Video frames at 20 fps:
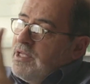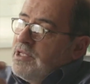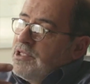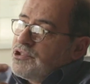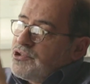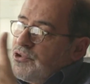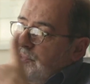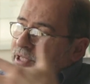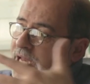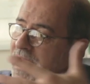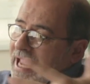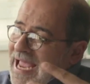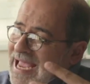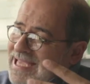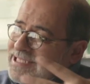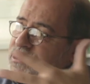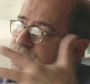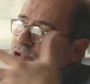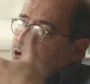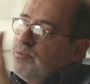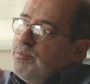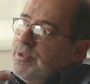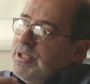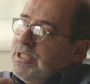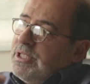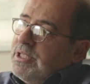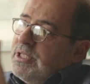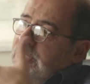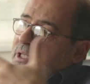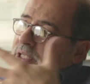So there has to
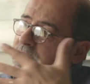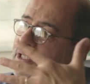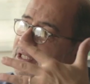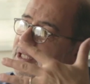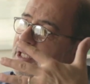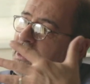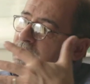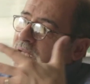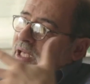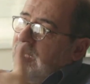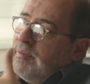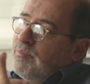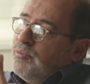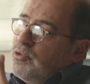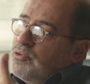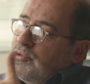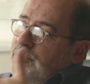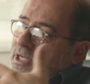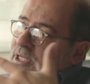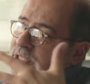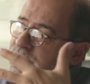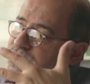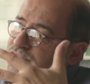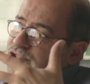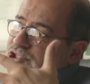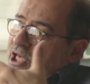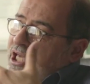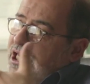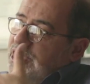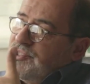be a mutual
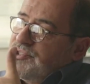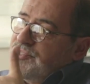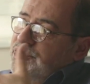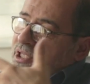exchange,